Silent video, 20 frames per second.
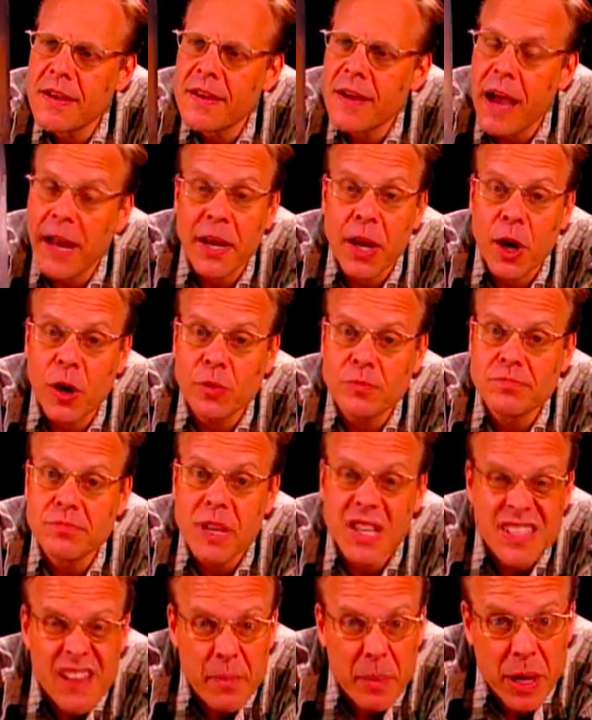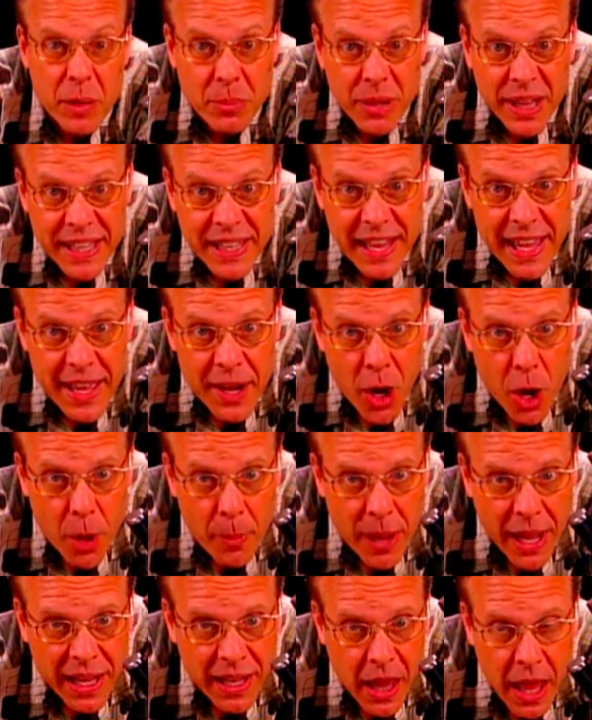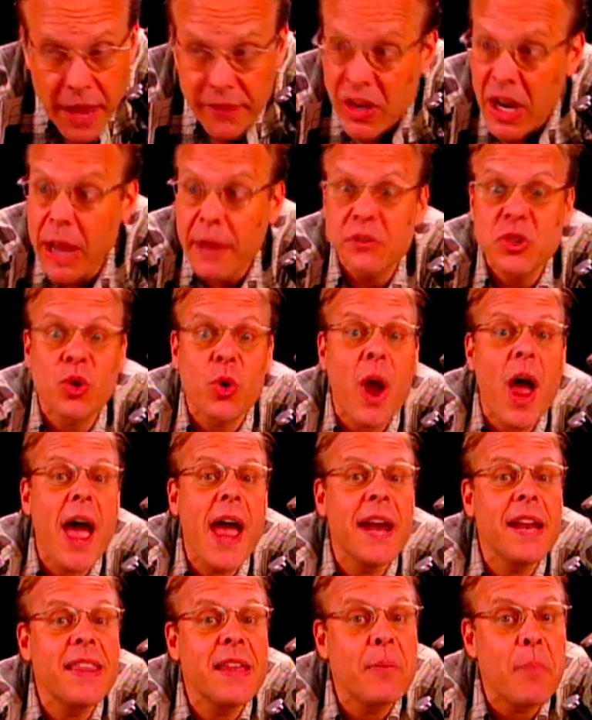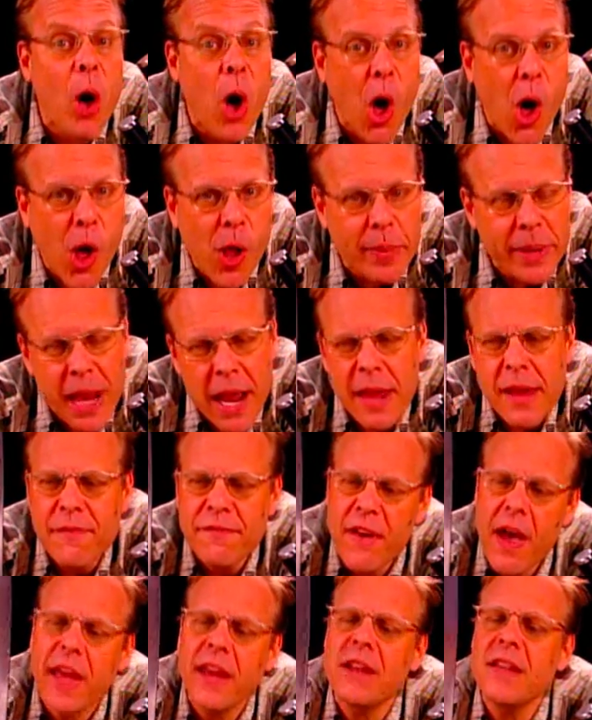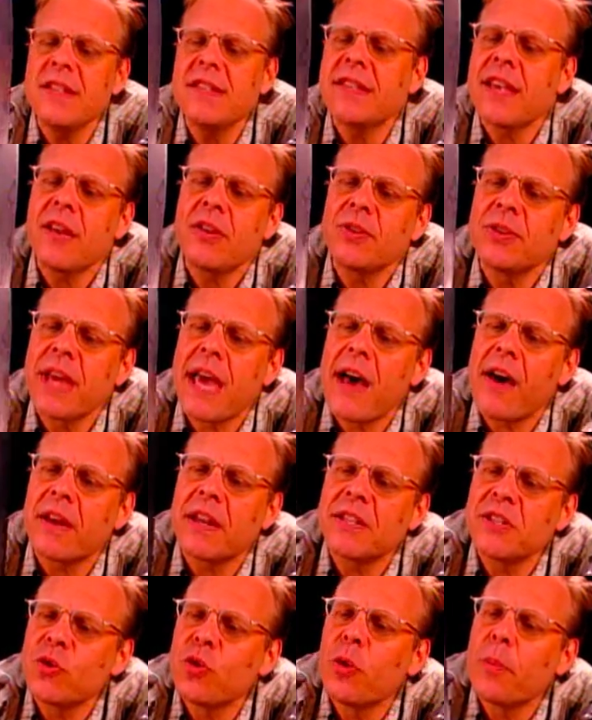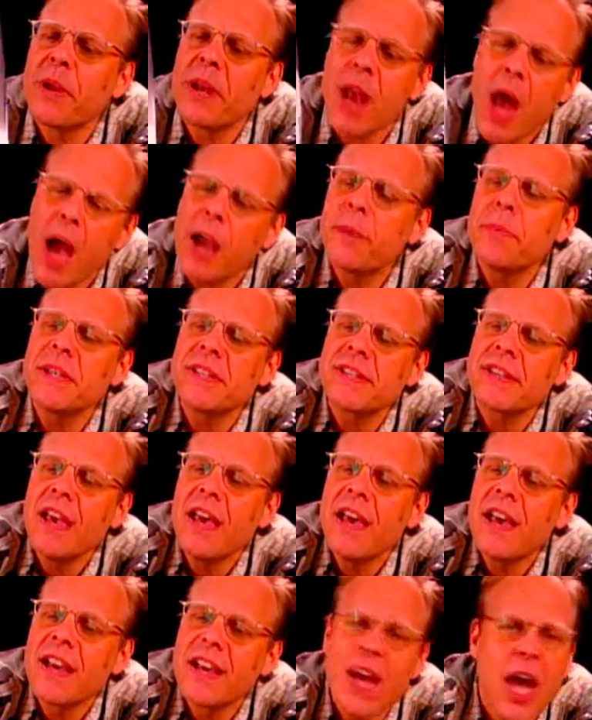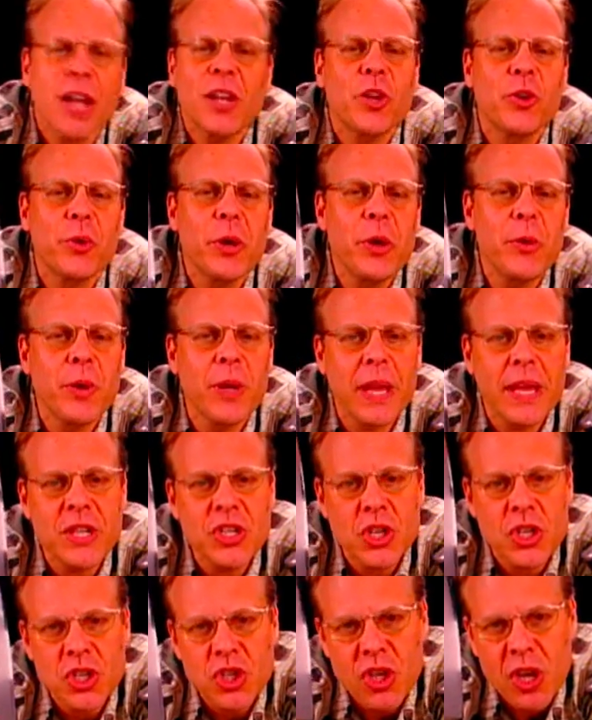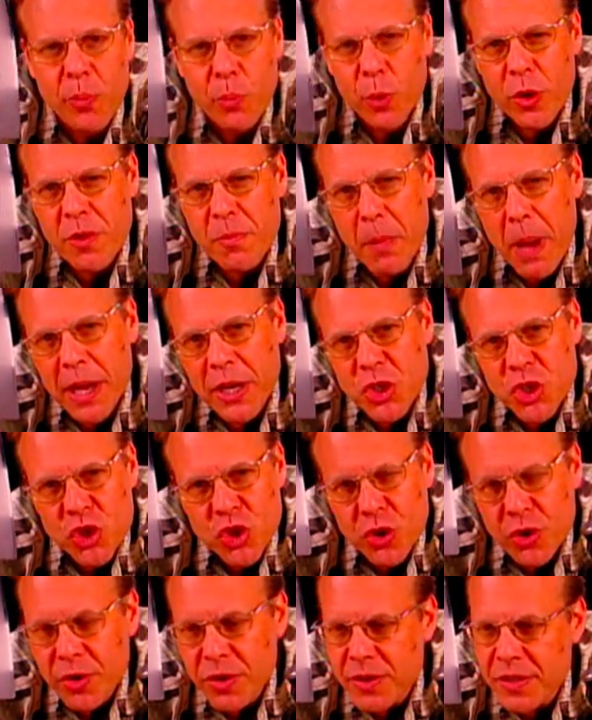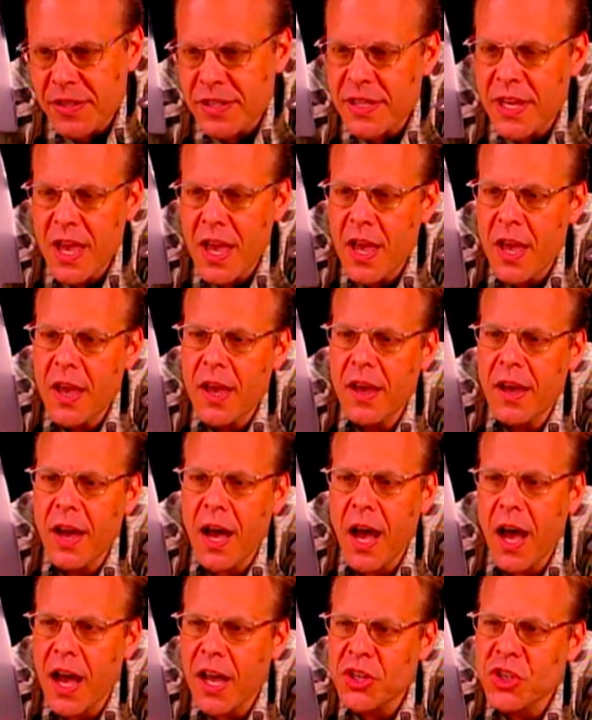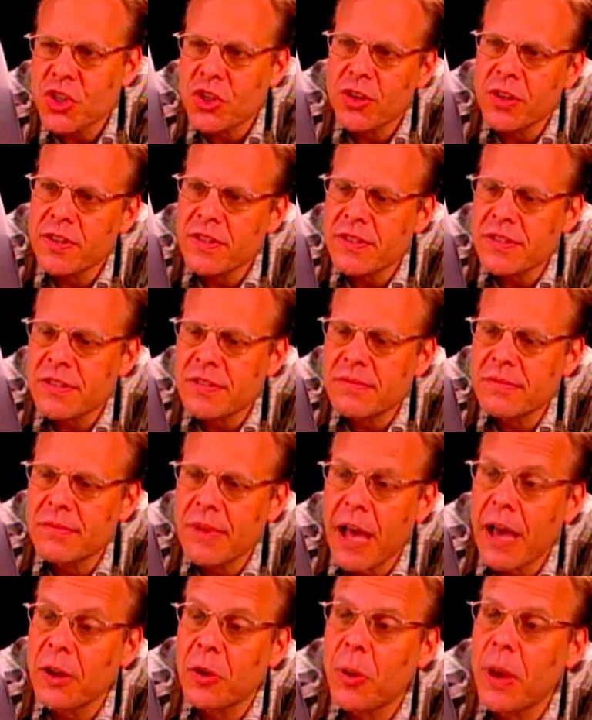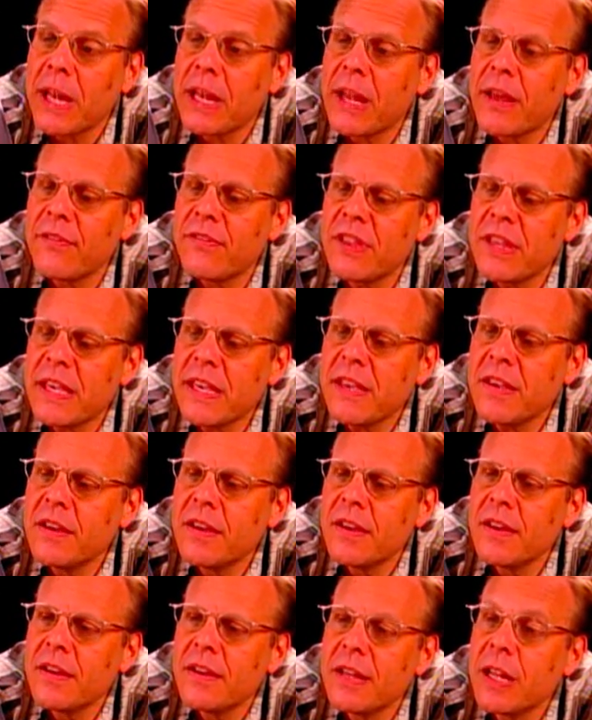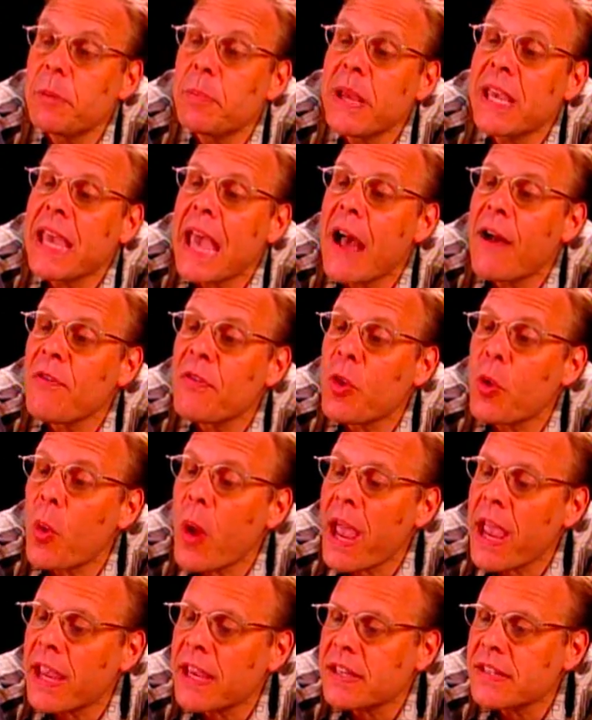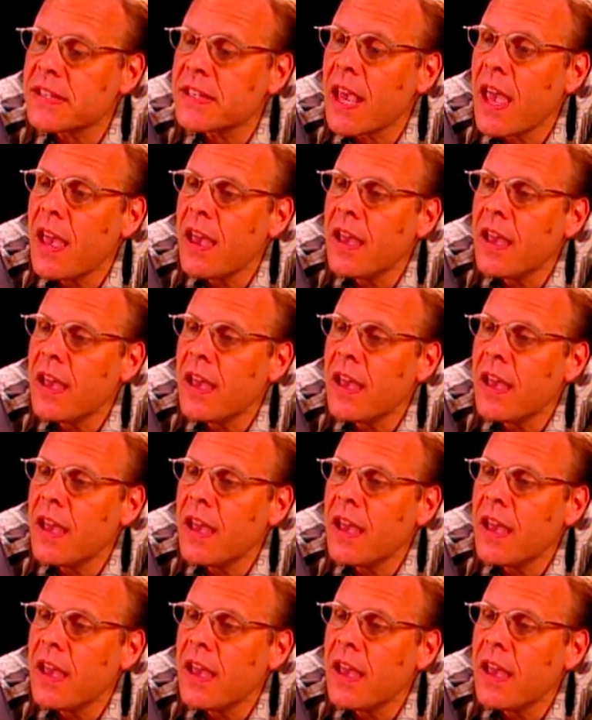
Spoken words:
I know, because I've been a blade head all my life, and I have tried them all, but I have finally settled down into a monogamous cutlery relationship with my Shuns. Ah, Shuns, how do I love thee? Let me count the ways.